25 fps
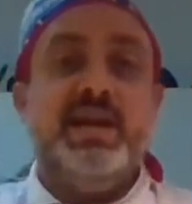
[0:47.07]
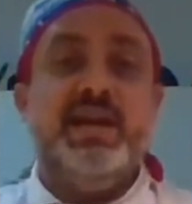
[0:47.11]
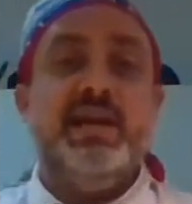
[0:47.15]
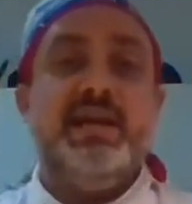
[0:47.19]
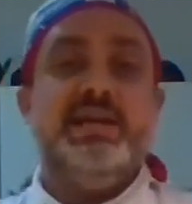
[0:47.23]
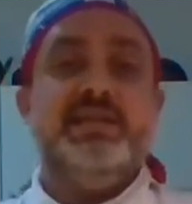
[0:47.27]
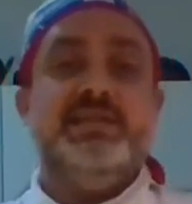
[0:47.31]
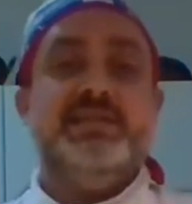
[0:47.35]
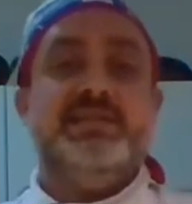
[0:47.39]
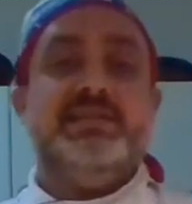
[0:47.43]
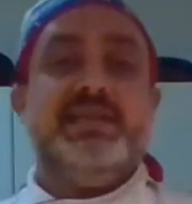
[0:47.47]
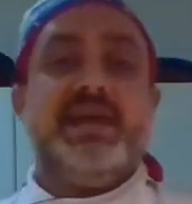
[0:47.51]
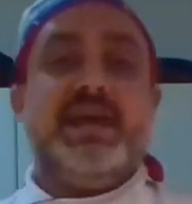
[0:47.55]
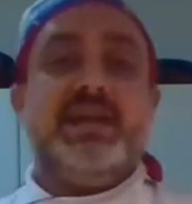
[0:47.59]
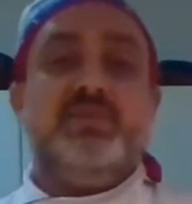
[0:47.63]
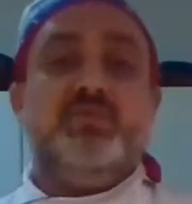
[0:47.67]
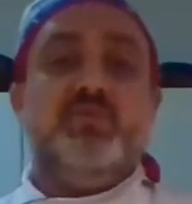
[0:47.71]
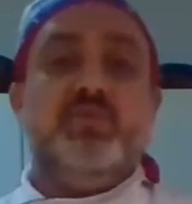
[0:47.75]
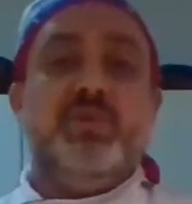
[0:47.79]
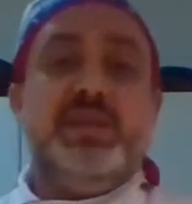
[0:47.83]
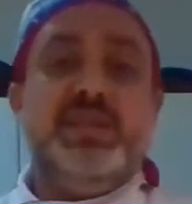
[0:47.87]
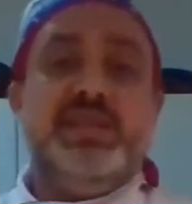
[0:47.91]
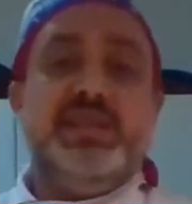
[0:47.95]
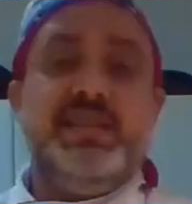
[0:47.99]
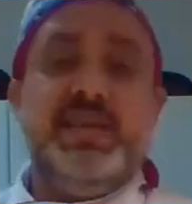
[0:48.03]
is that
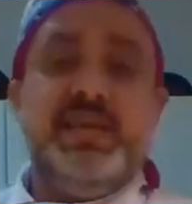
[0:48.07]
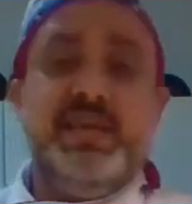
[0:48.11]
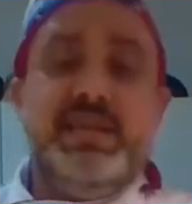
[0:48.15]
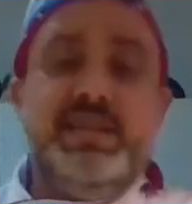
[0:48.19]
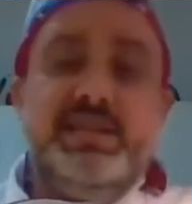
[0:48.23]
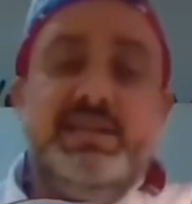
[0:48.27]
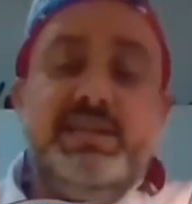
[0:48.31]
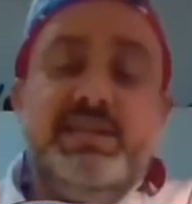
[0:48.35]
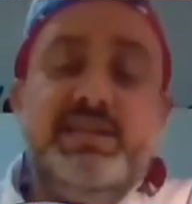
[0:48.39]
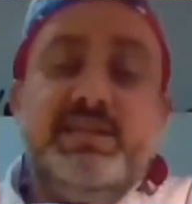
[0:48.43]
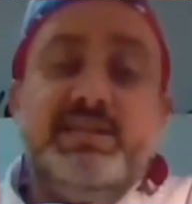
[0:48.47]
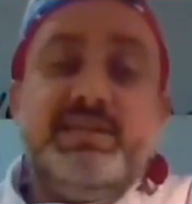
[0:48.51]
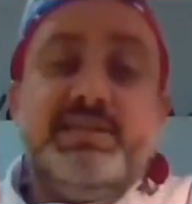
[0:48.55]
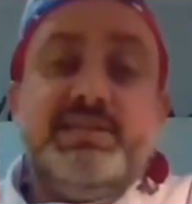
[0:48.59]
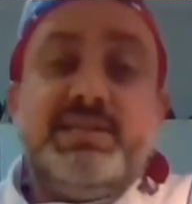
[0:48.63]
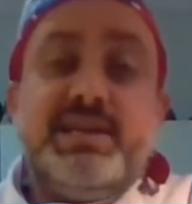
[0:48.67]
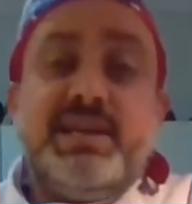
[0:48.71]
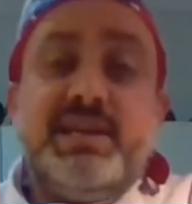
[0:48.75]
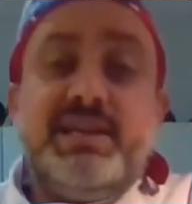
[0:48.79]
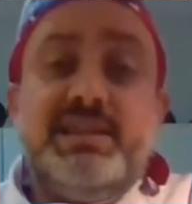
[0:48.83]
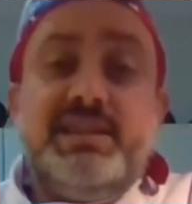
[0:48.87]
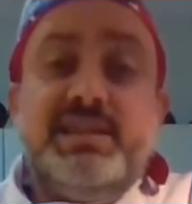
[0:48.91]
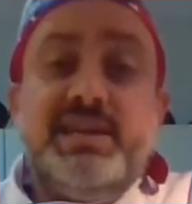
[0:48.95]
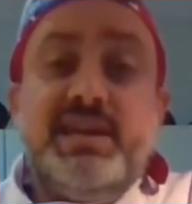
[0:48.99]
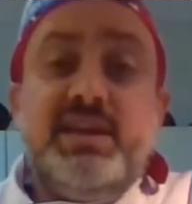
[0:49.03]
we need
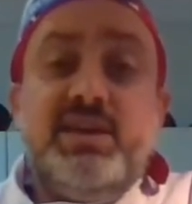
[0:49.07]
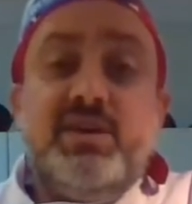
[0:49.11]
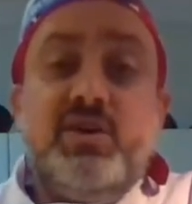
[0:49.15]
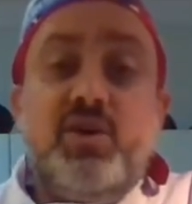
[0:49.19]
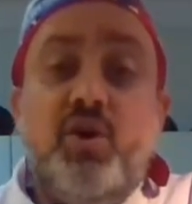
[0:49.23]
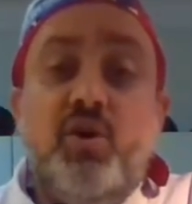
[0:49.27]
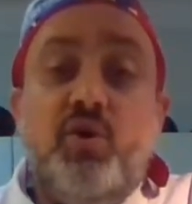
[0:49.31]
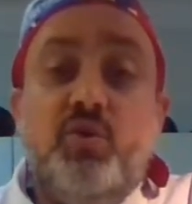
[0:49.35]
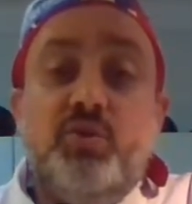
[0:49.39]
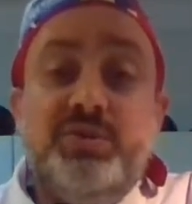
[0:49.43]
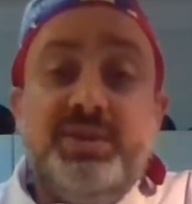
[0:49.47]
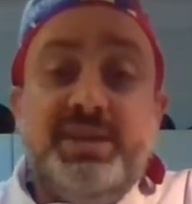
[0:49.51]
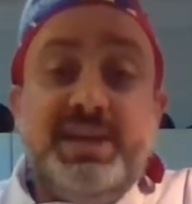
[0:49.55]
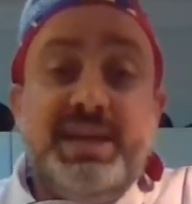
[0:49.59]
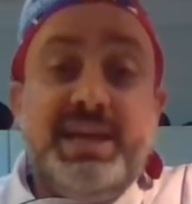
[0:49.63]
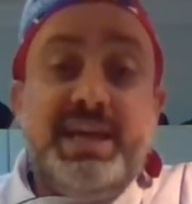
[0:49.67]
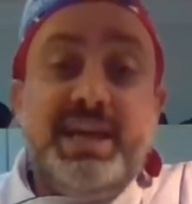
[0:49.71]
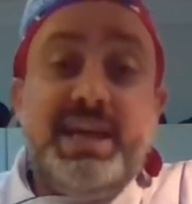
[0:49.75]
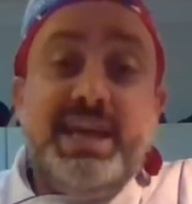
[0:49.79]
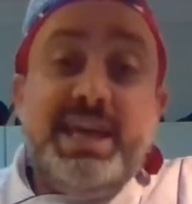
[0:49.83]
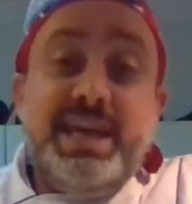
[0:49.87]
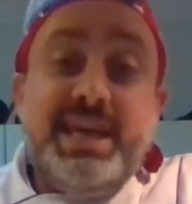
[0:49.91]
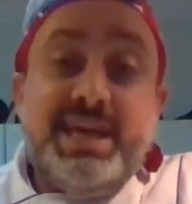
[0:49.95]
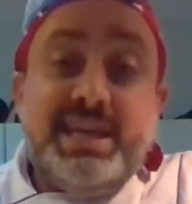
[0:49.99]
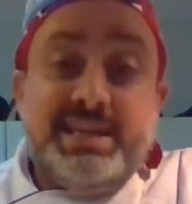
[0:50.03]
something called
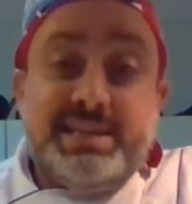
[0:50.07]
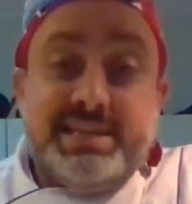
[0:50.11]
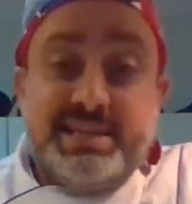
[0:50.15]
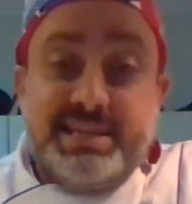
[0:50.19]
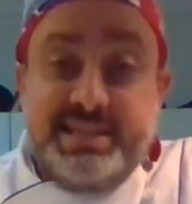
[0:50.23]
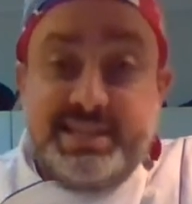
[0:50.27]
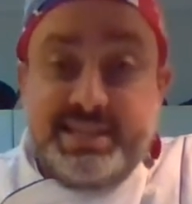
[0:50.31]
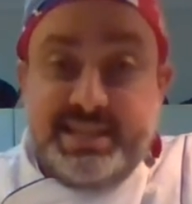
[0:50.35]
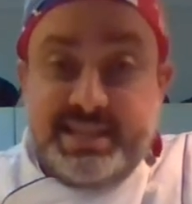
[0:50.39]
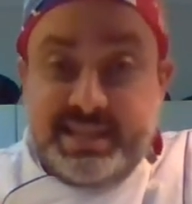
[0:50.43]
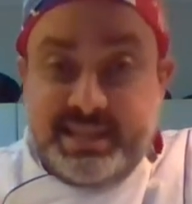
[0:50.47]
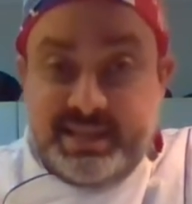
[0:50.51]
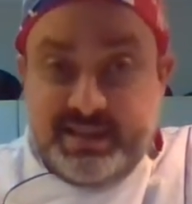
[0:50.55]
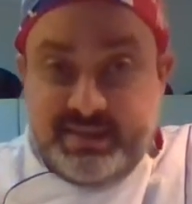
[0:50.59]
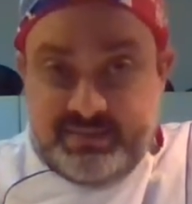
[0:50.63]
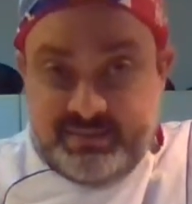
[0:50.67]
yeast